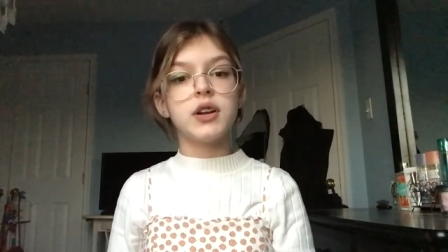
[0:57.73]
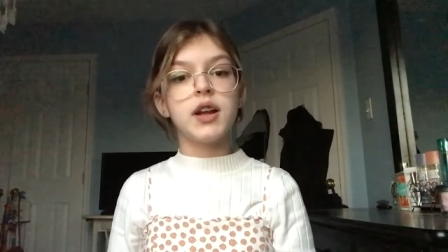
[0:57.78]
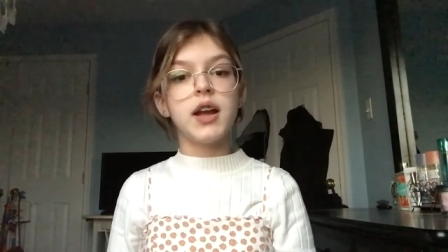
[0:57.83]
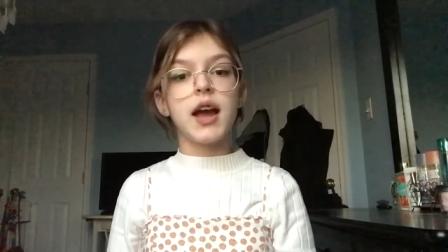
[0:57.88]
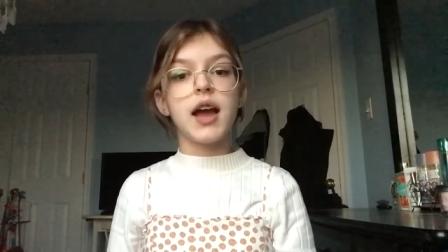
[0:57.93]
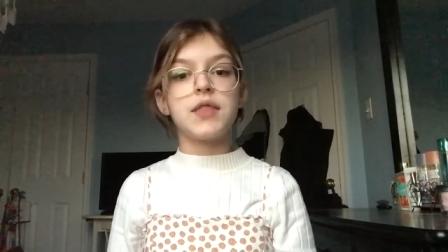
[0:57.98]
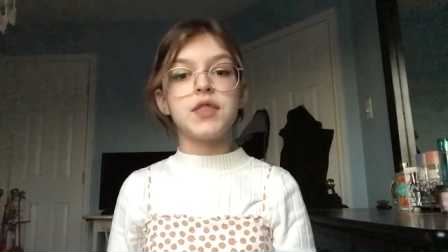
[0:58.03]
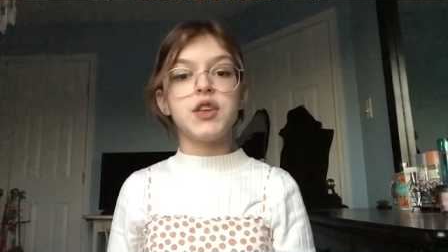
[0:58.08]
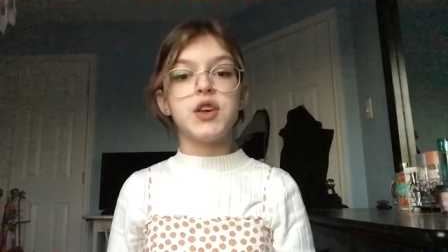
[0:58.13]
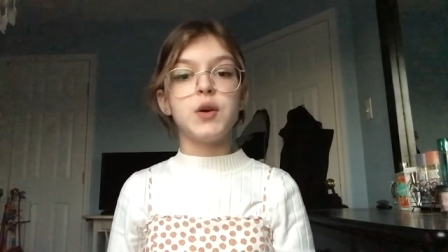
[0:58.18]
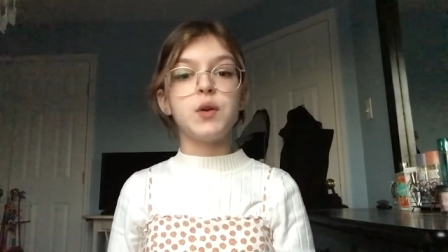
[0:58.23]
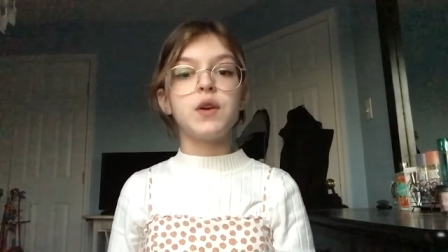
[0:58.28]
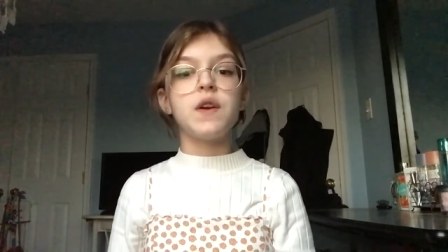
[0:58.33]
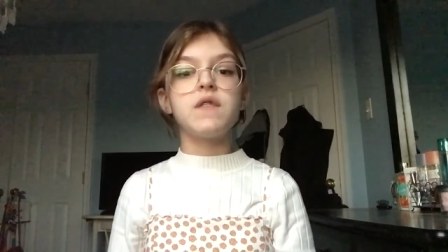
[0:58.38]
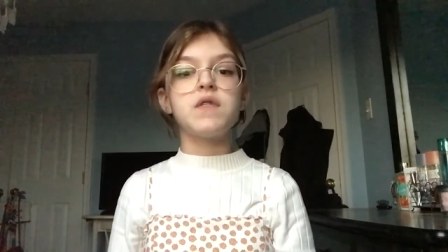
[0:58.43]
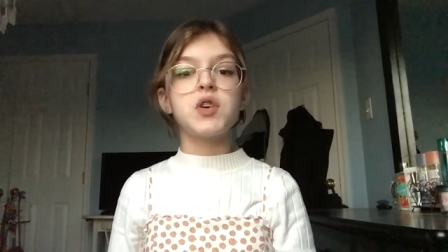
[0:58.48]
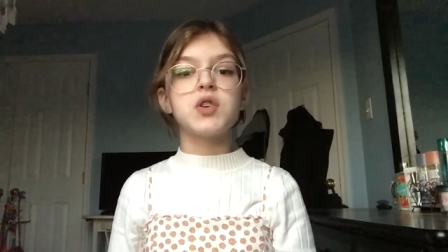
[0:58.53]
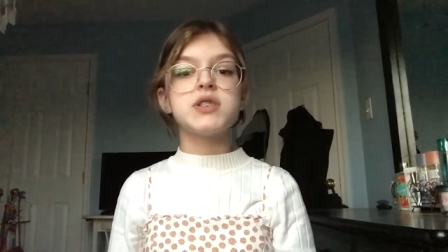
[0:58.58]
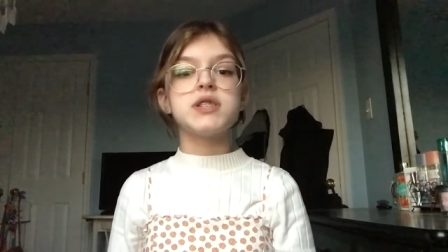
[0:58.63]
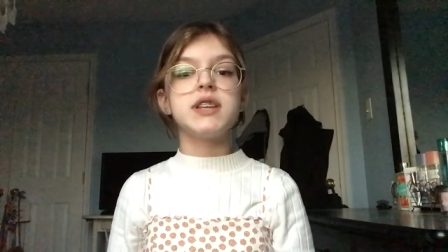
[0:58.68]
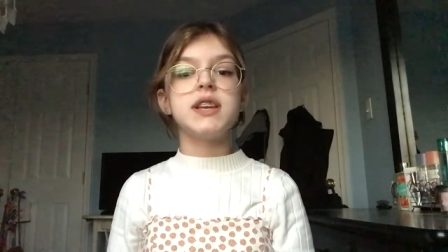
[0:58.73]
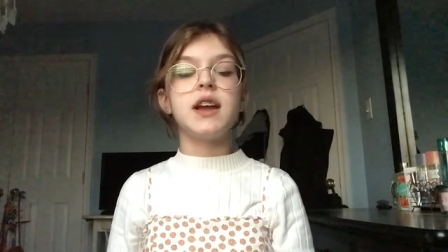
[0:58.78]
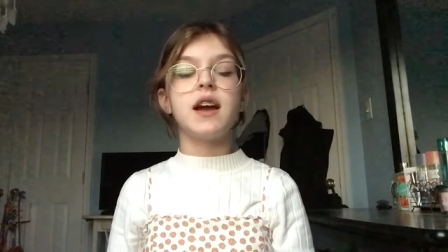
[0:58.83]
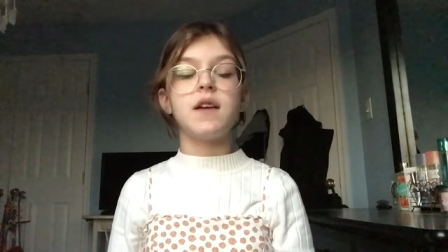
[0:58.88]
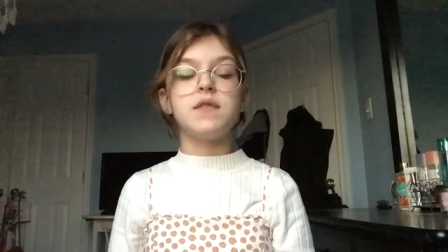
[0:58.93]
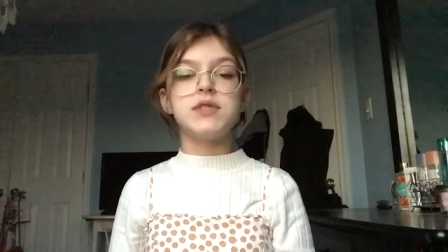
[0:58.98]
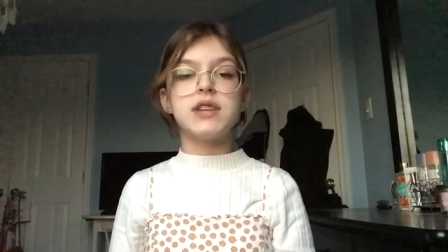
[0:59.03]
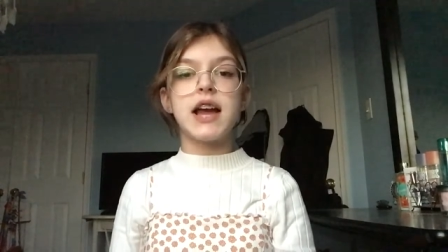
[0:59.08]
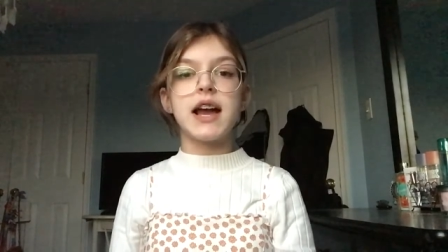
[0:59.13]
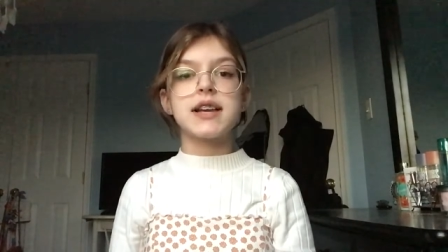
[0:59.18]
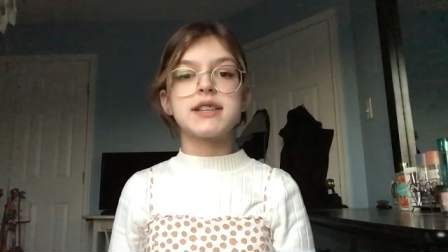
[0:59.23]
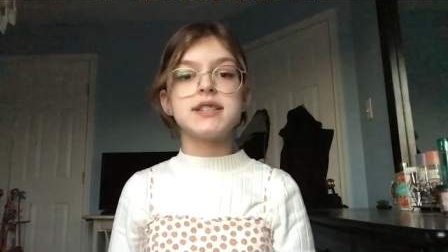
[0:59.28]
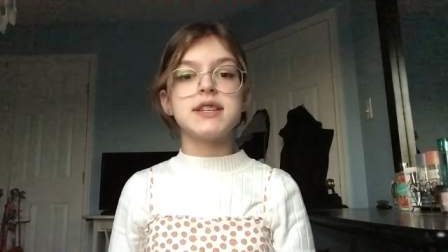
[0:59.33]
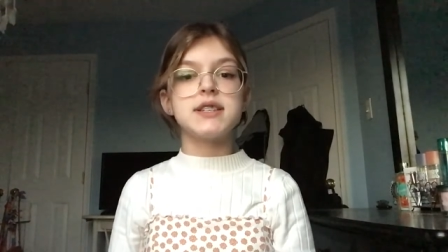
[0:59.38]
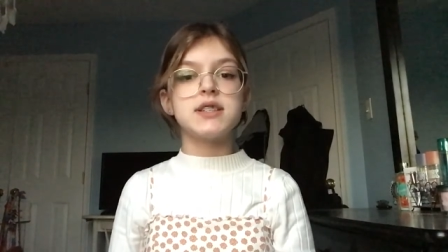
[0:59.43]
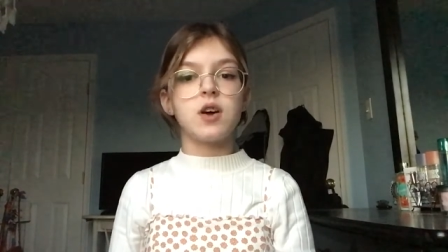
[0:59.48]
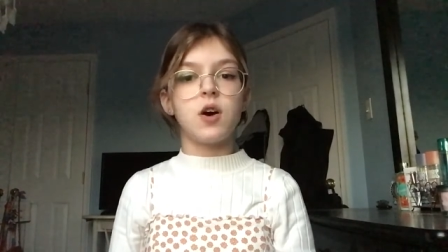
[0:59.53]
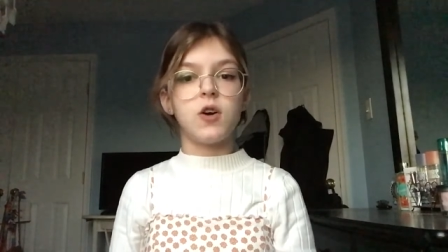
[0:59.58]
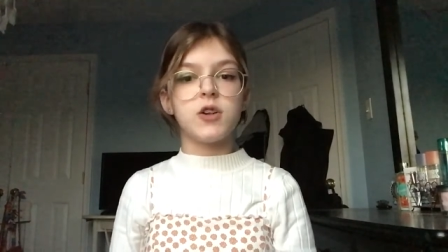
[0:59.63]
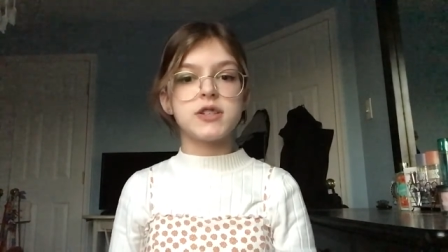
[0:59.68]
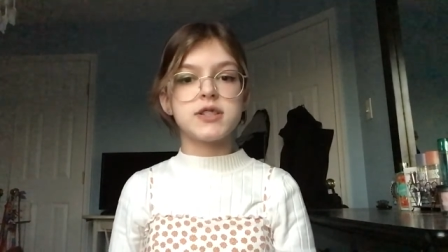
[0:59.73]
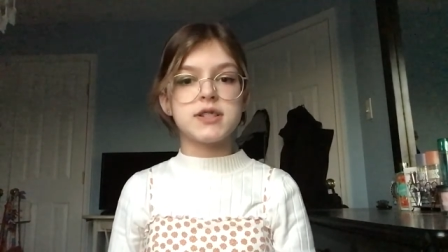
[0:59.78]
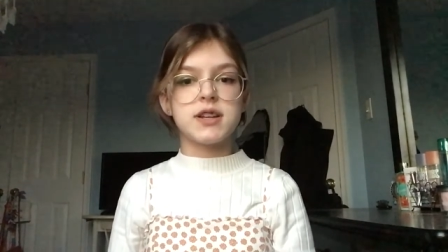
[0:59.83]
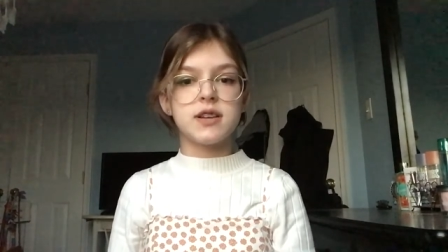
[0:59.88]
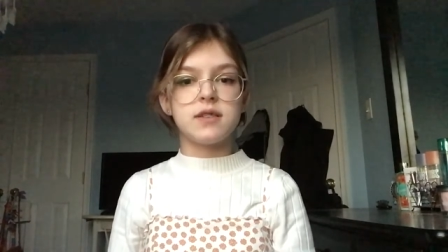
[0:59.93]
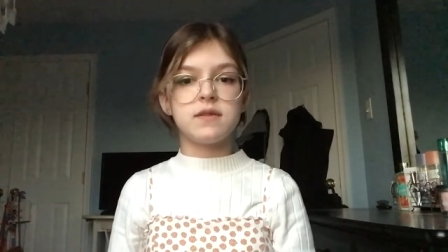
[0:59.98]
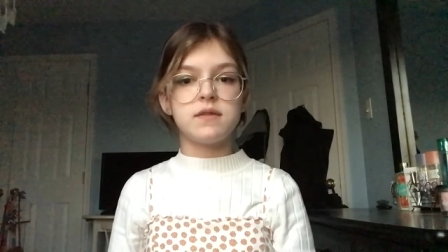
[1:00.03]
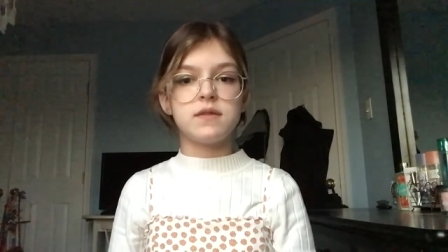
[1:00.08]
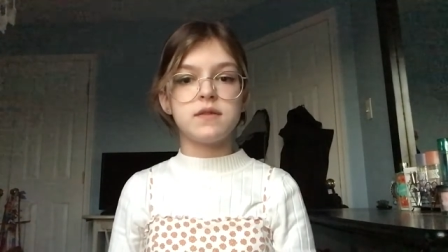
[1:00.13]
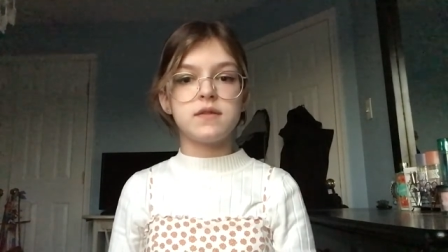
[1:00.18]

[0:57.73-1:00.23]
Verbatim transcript: at the University of Texas Austin.